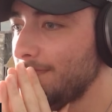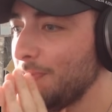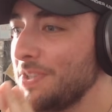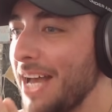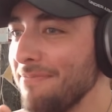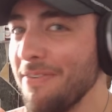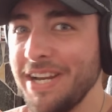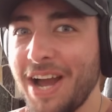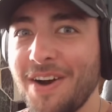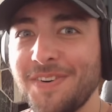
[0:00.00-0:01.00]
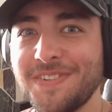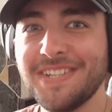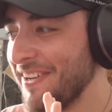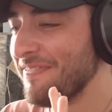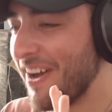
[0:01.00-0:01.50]
Was that Murray Gold?
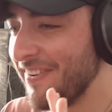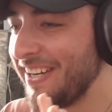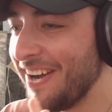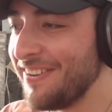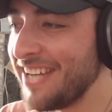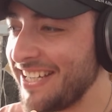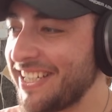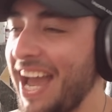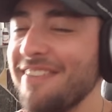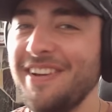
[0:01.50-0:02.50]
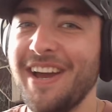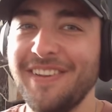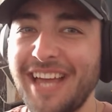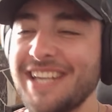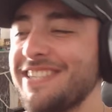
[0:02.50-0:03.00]
Murray Gold had a
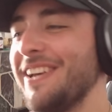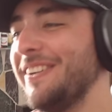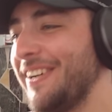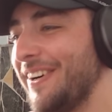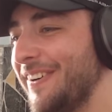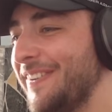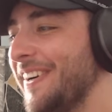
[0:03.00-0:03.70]
cameo. That's so cool.